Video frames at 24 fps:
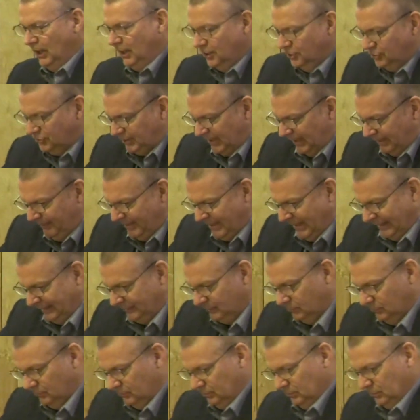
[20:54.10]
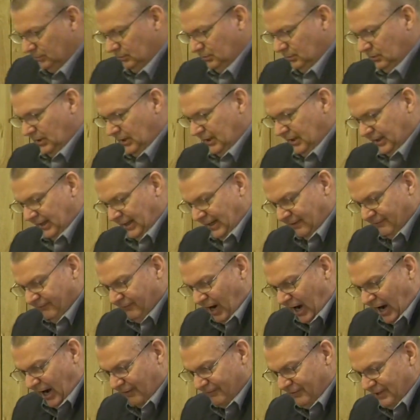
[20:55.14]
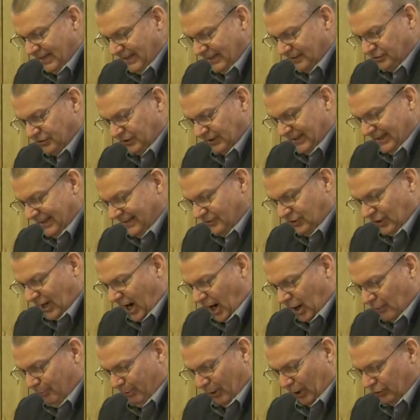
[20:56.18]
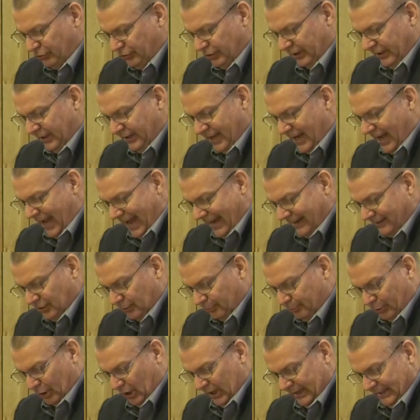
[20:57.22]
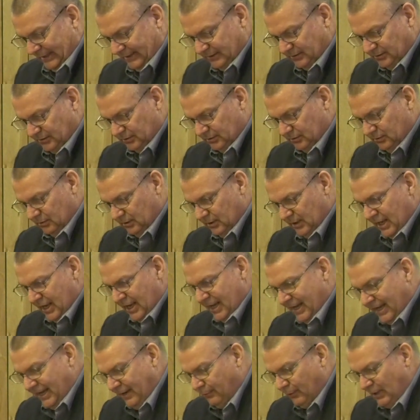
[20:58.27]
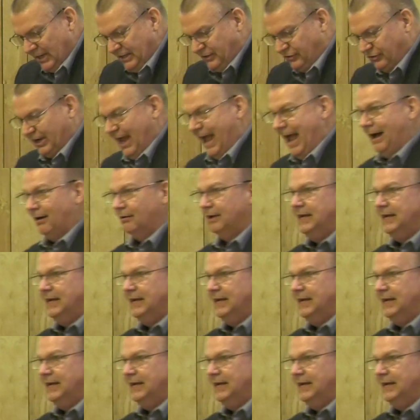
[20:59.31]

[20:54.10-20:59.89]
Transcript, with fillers: Simeon involved his entire person in the act of praise. He reached out,